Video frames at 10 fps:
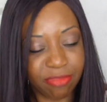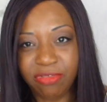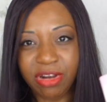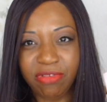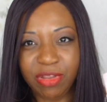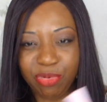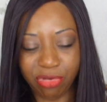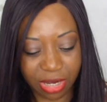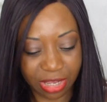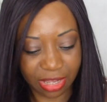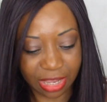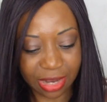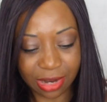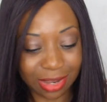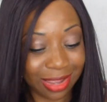Really, really pretty.
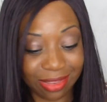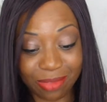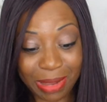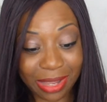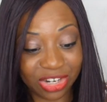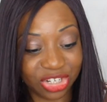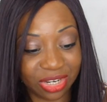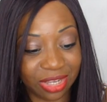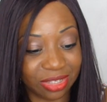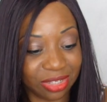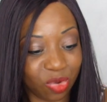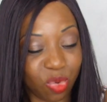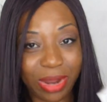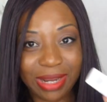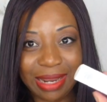And again, the packaging is
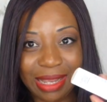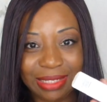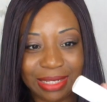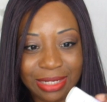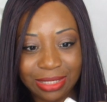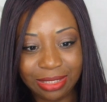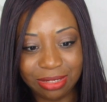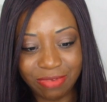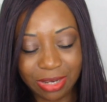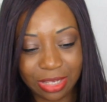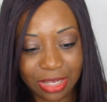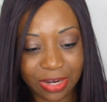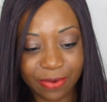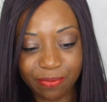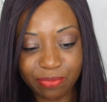quite nice. And this is it right here.